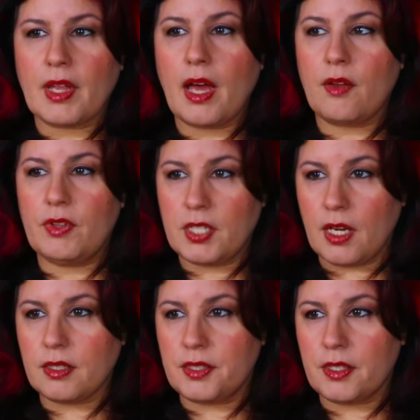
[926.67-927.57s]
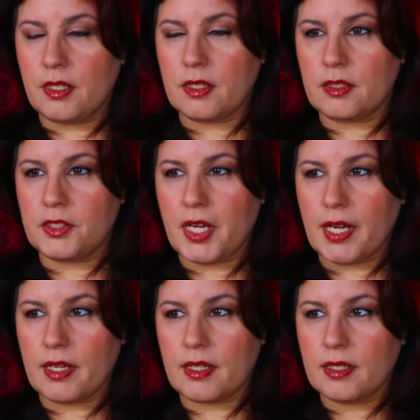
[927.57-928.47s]
Have you talked to your Uncle
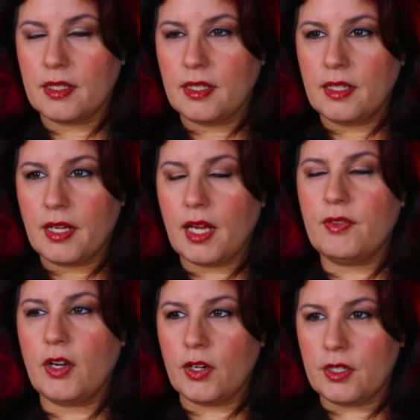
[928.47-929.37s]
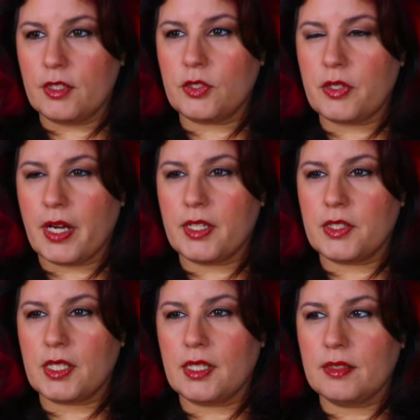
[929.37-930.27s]
Jack? Have you heard the
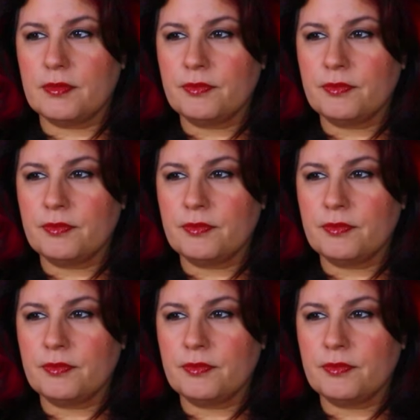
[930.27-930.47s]
strategy?